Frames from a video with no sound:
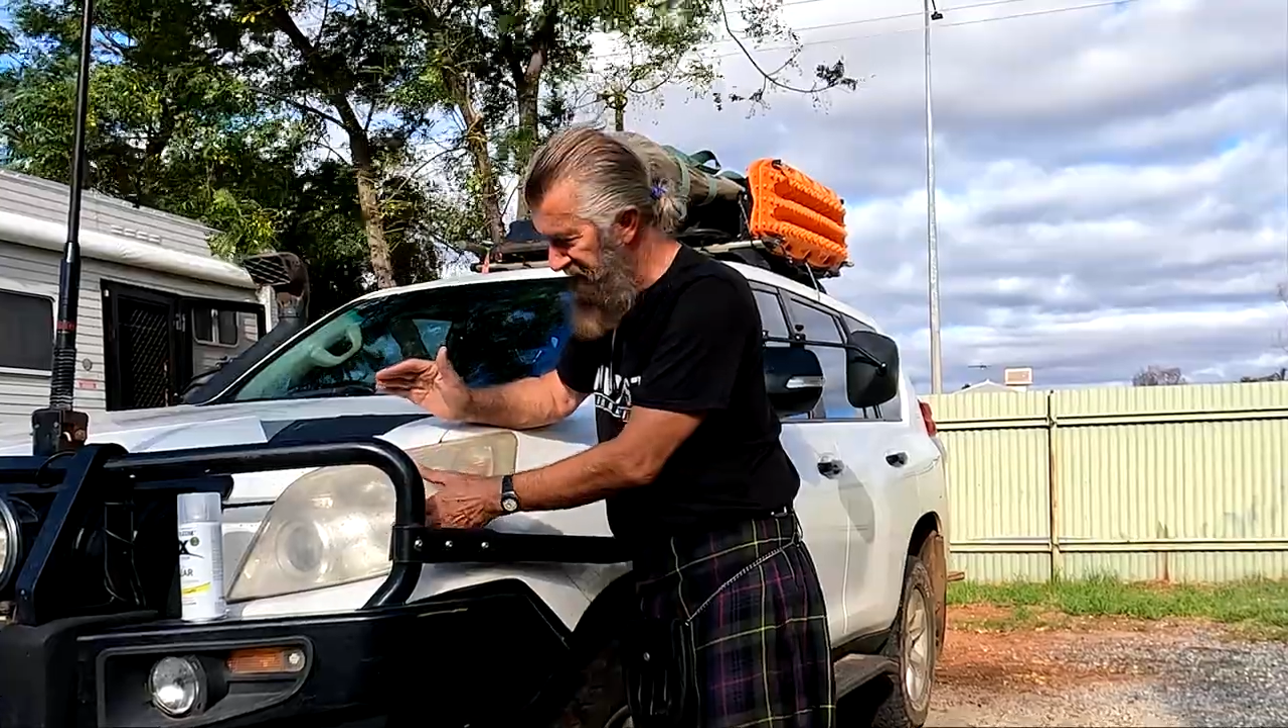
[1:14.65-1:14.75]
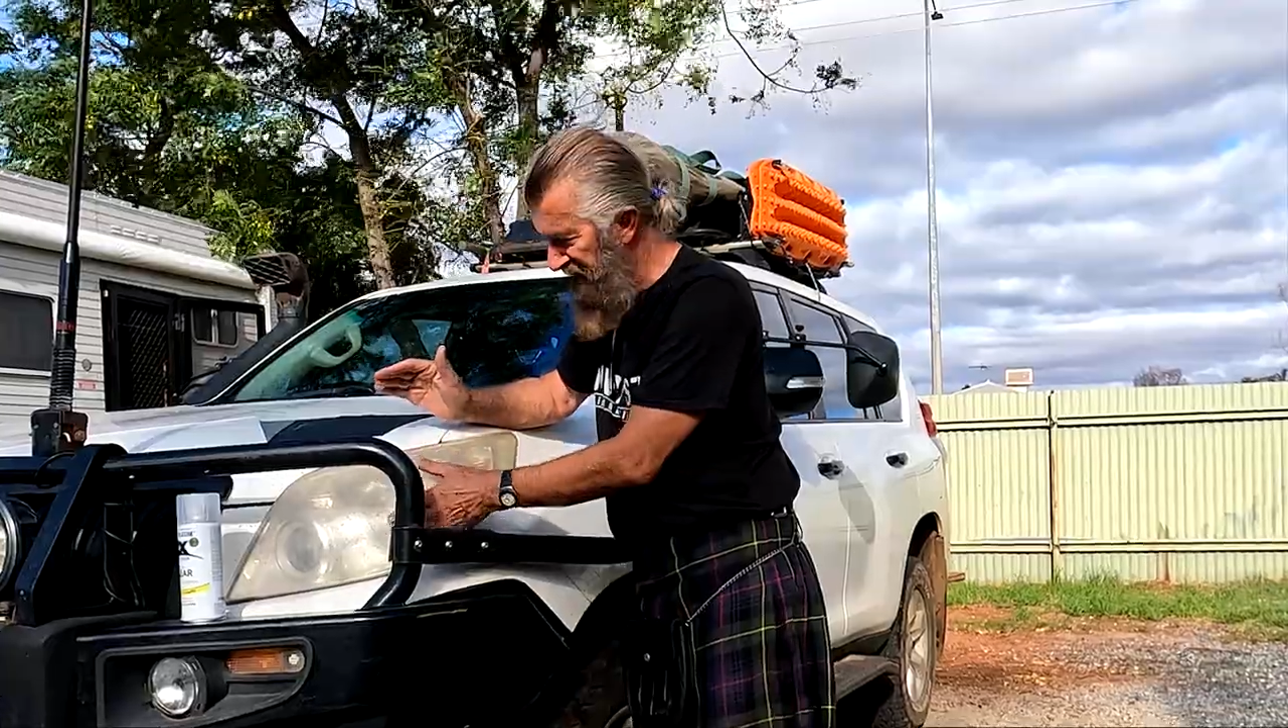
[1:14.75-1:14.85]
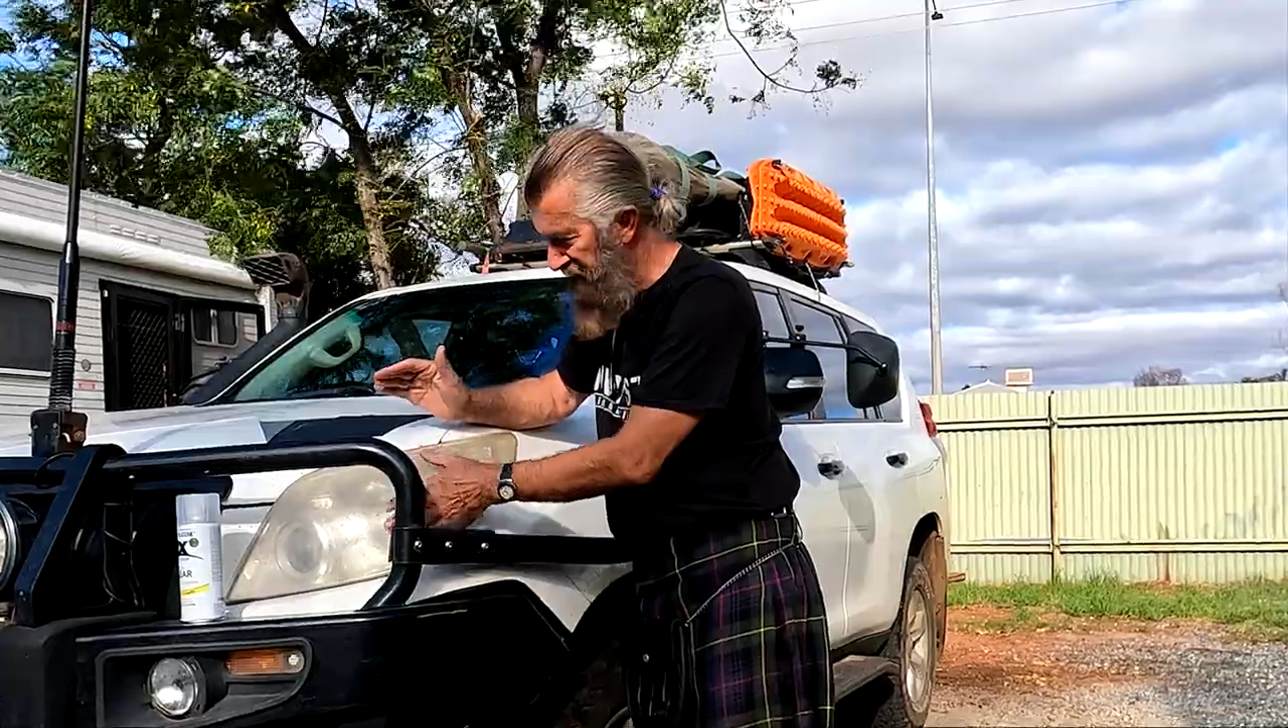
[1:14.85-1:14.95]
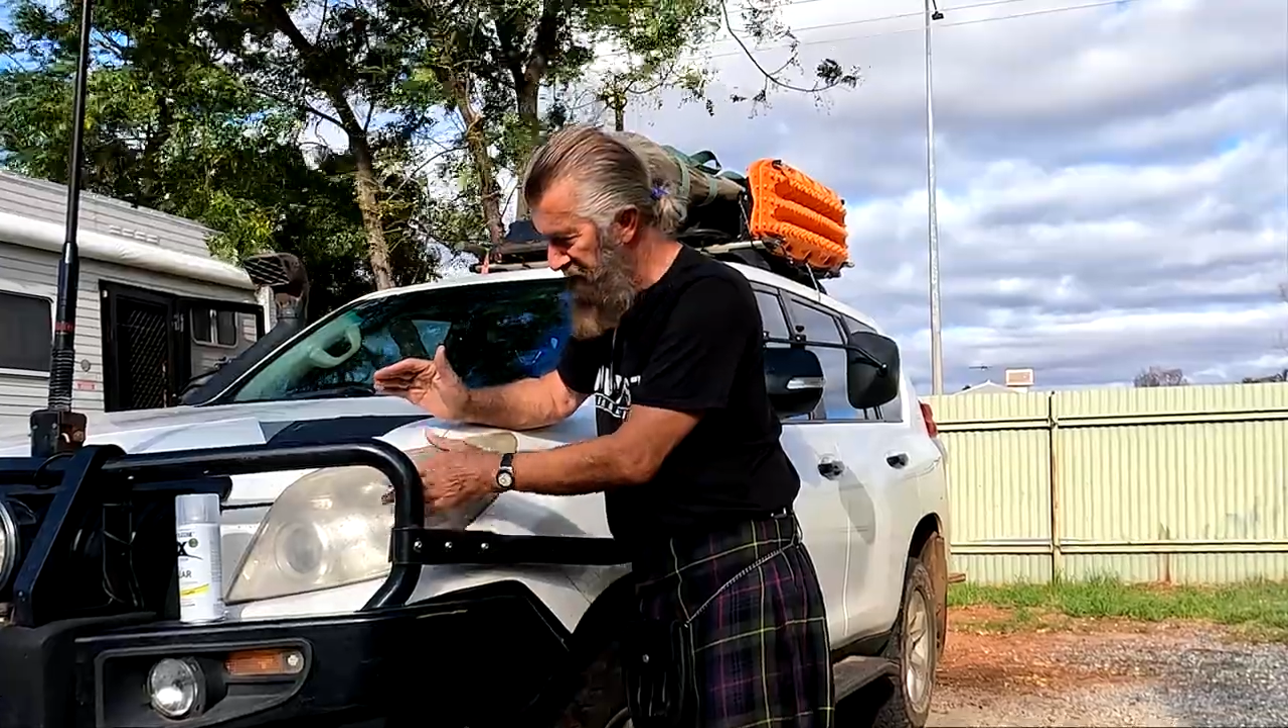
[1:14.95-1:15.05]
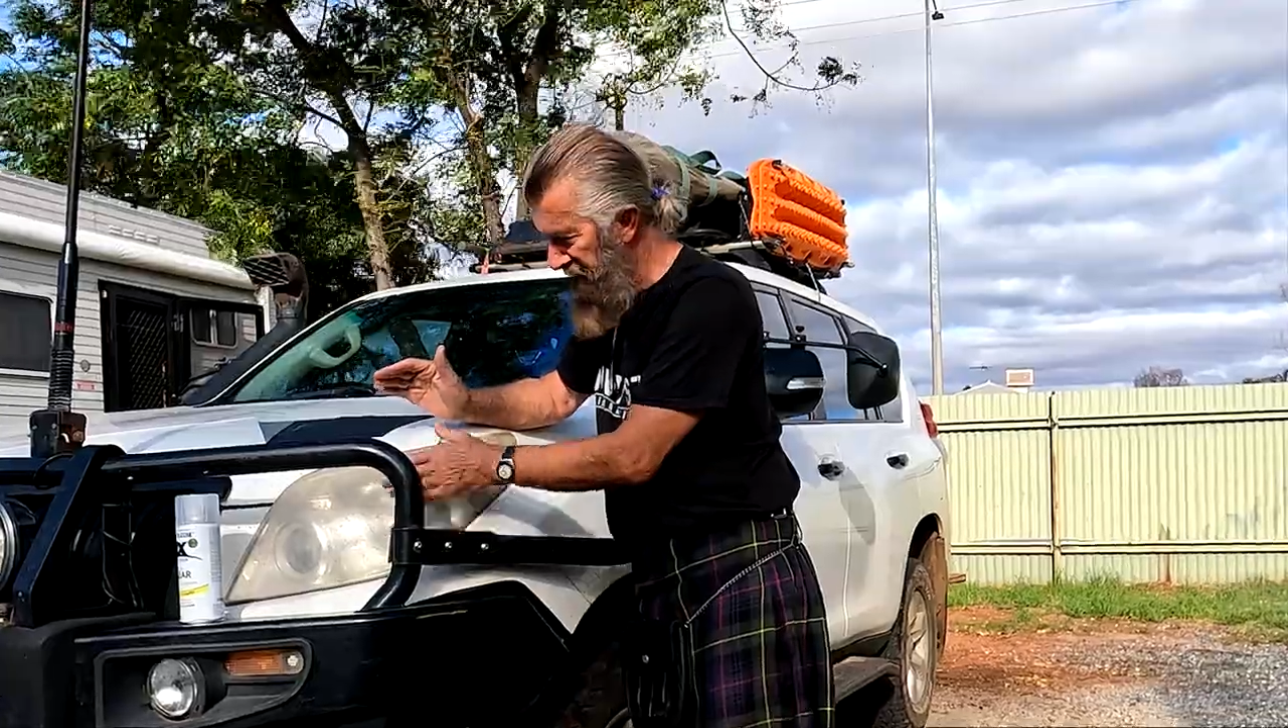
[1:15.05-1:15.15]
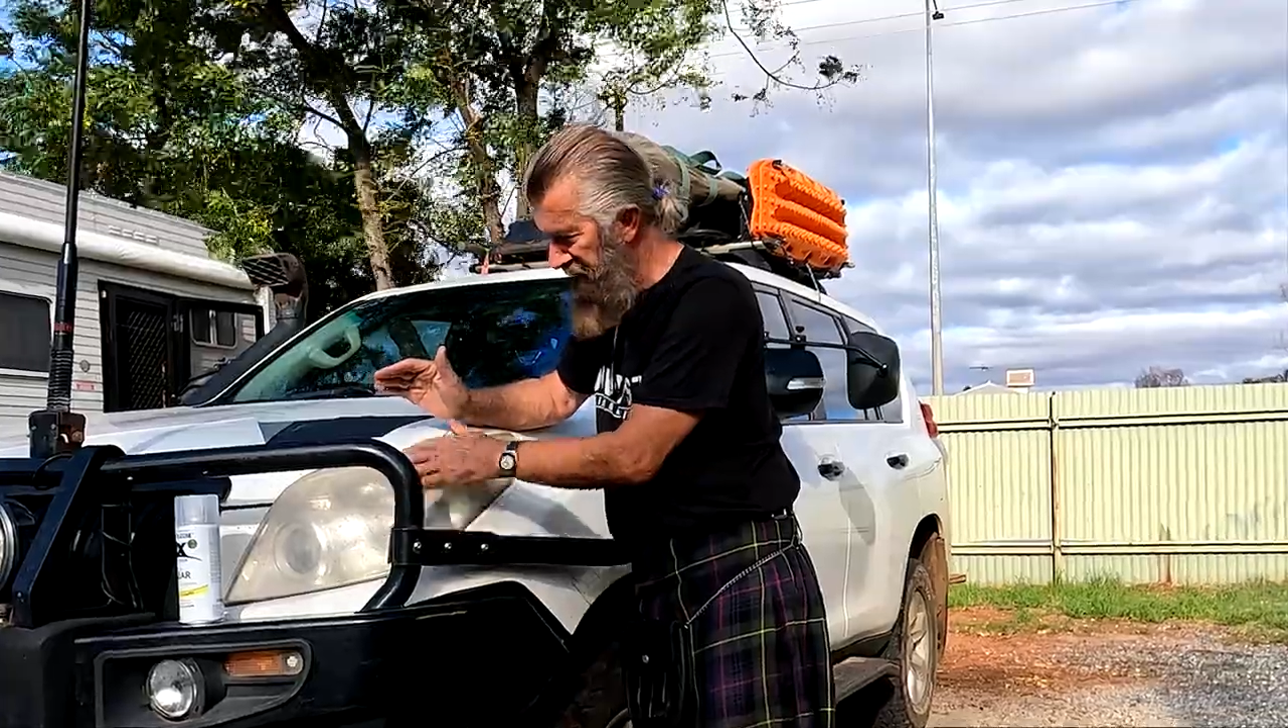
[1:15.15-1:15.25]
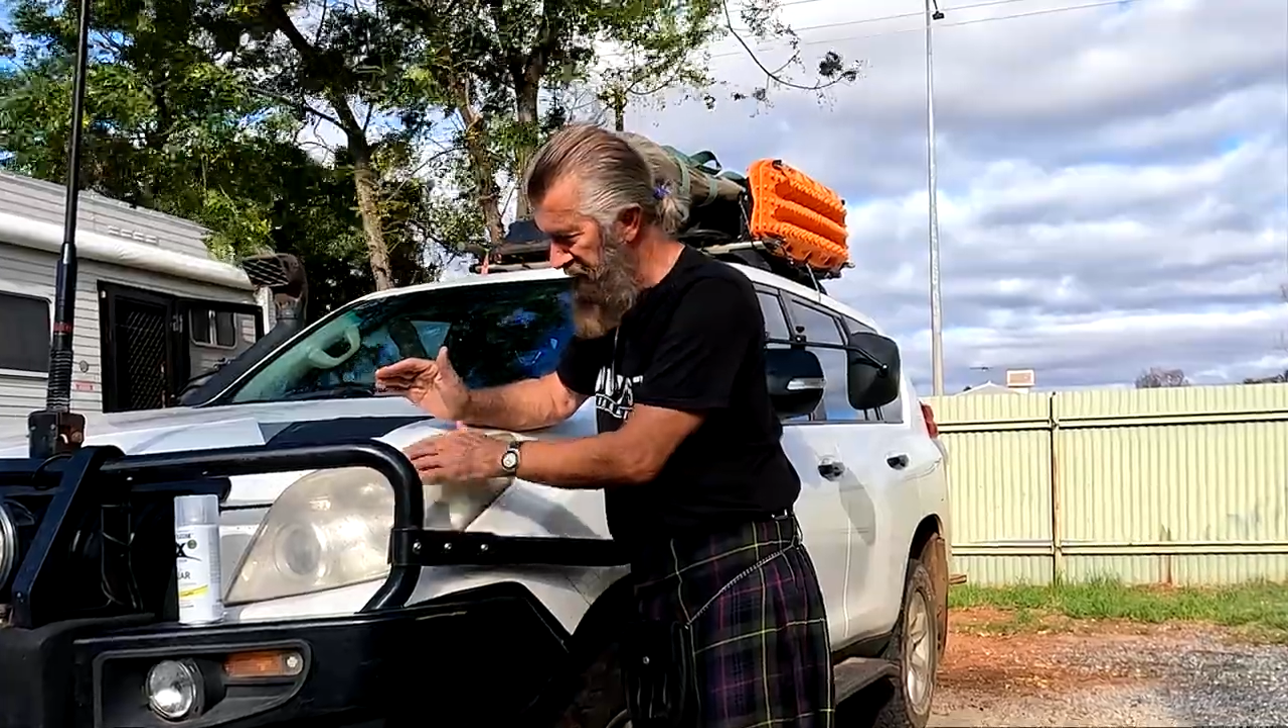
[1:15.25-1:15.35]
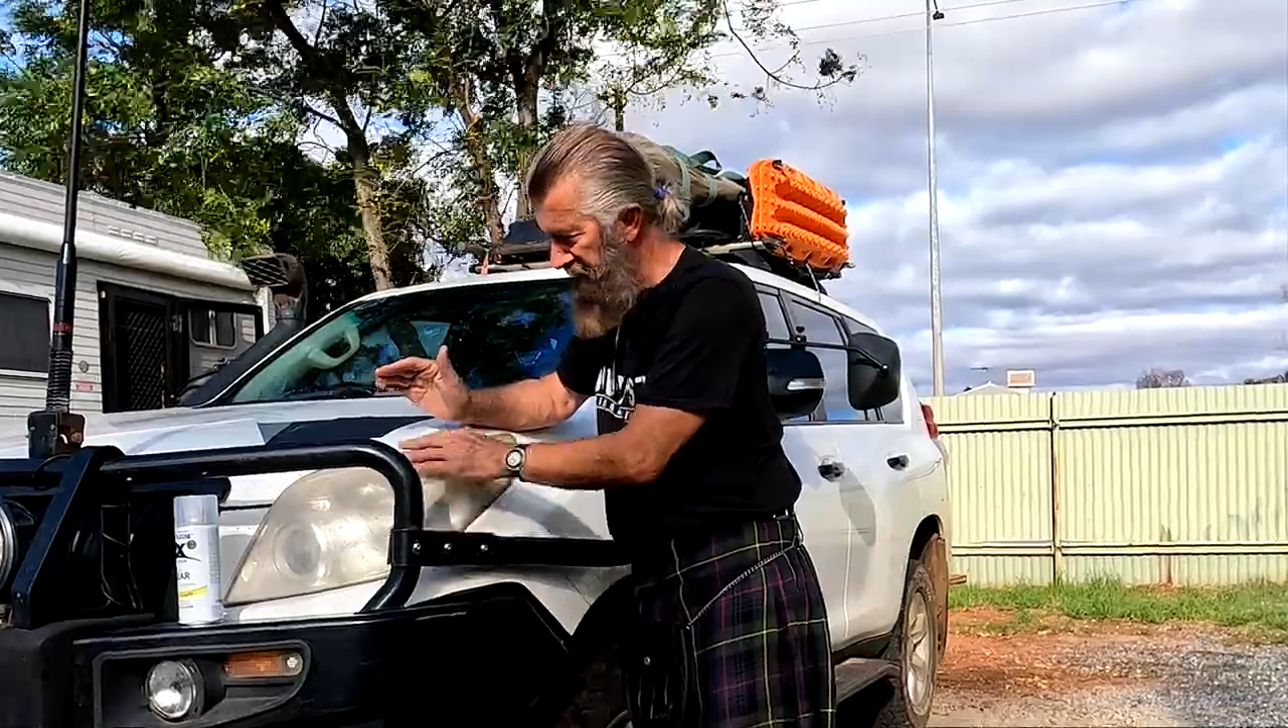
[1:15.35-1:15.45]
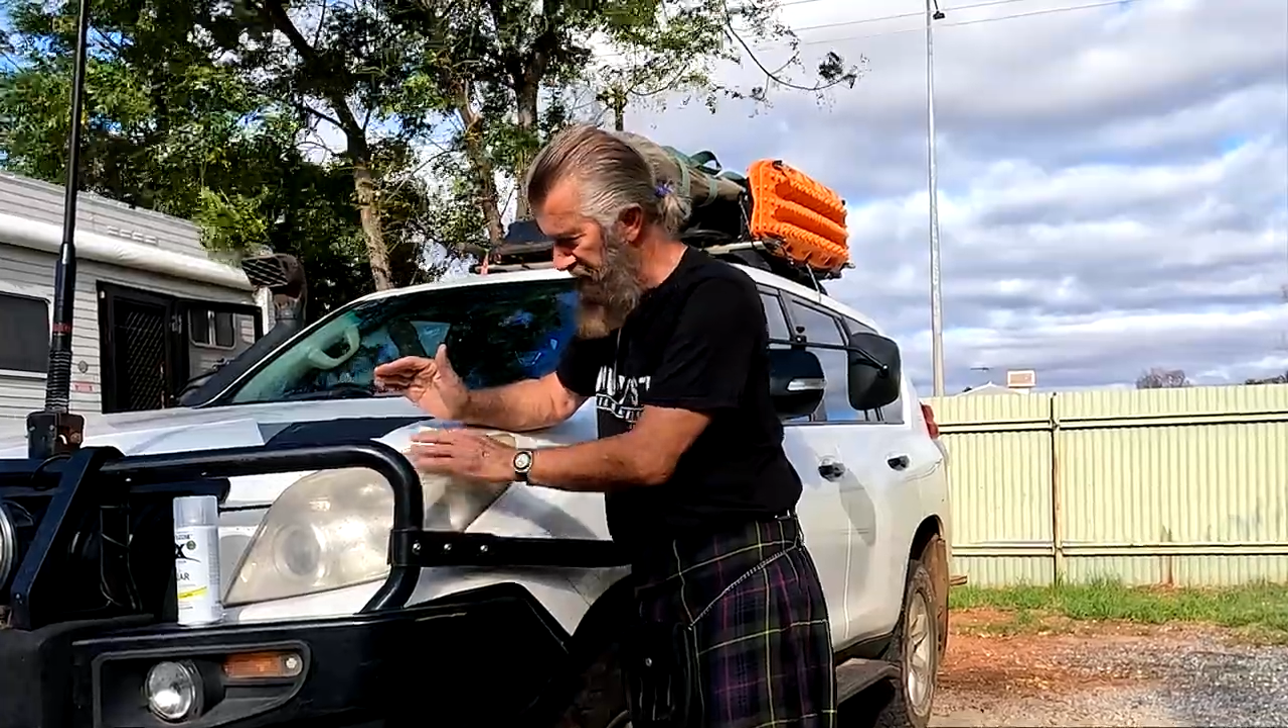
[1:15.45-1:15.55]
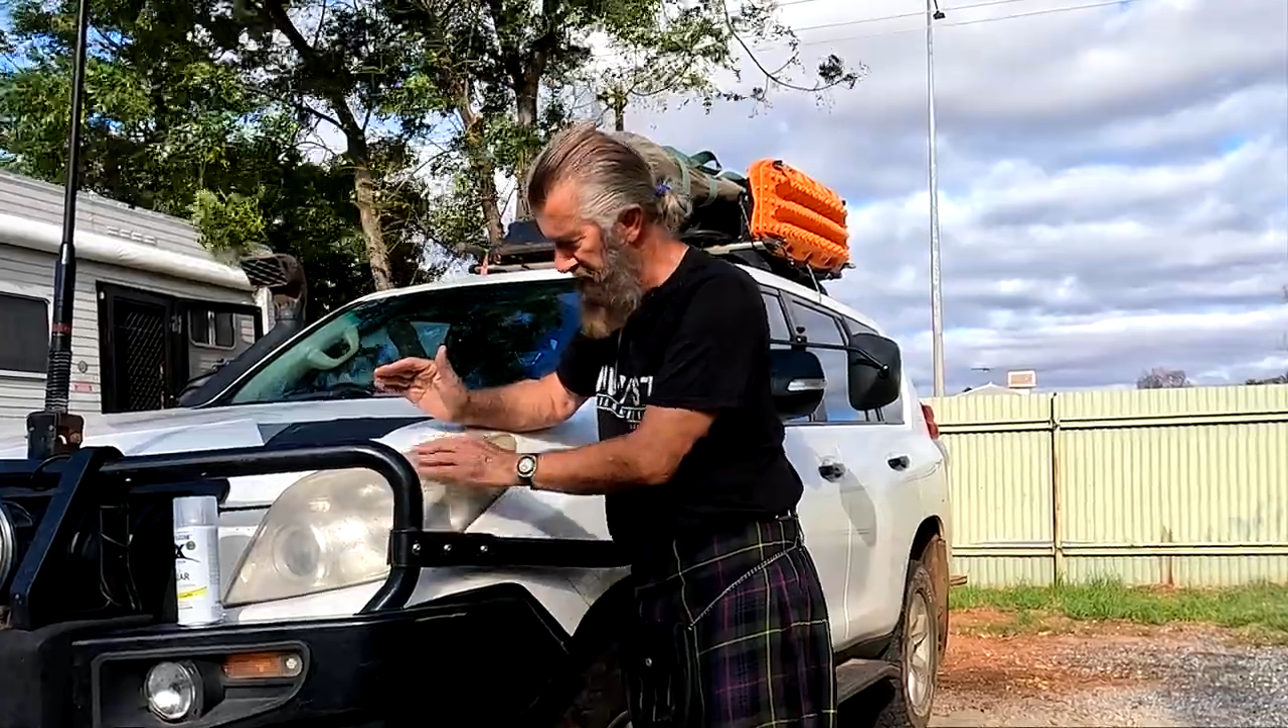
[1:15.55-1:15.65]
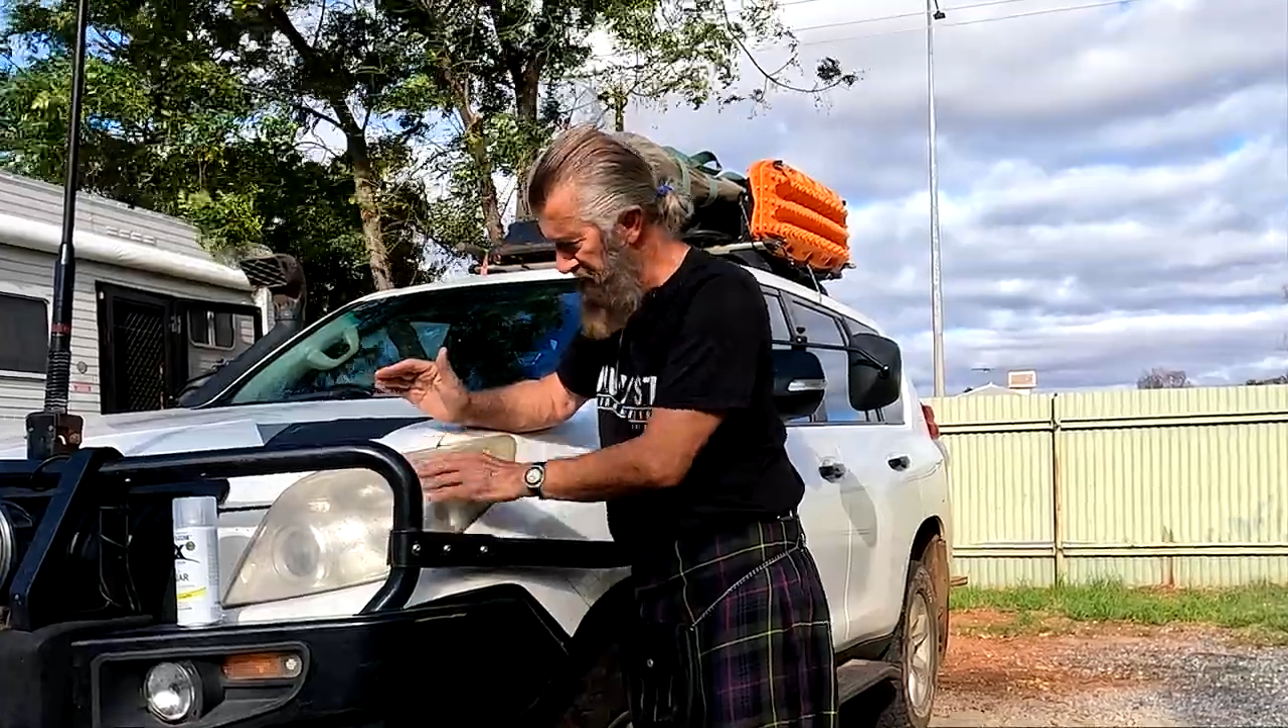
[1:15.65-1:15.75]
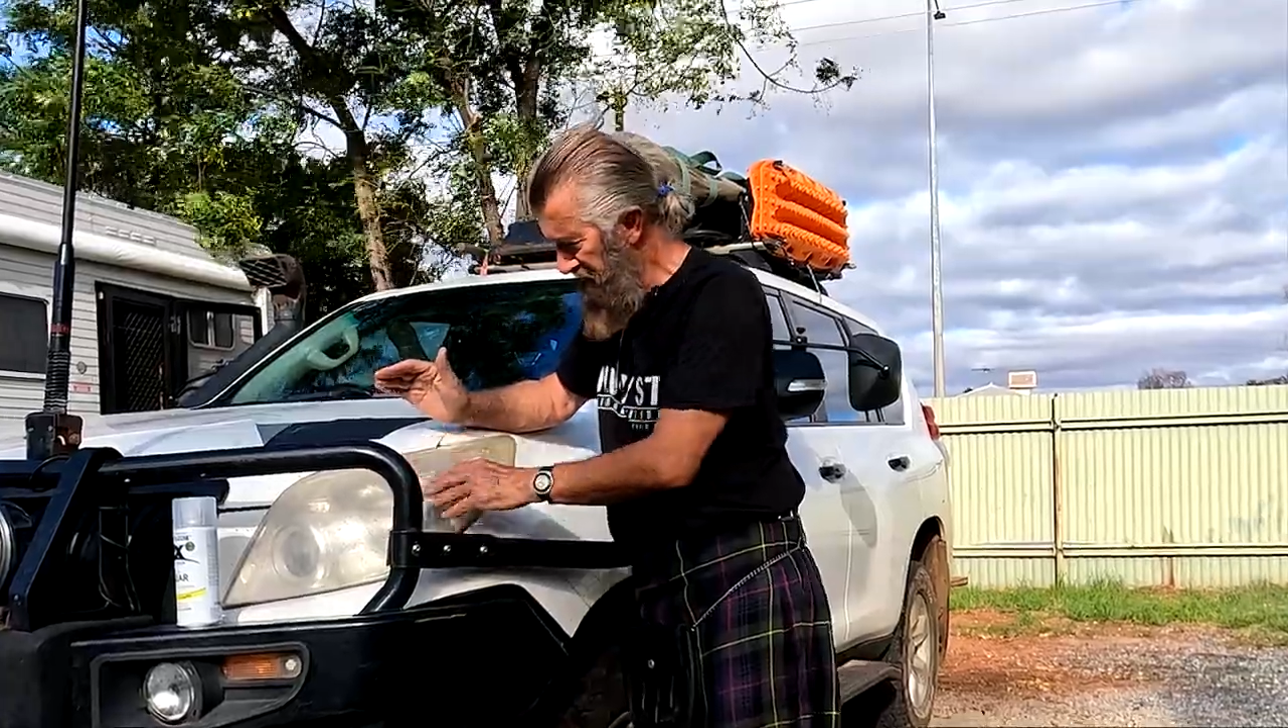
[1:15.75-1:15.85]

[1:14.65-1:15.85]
yellowy film,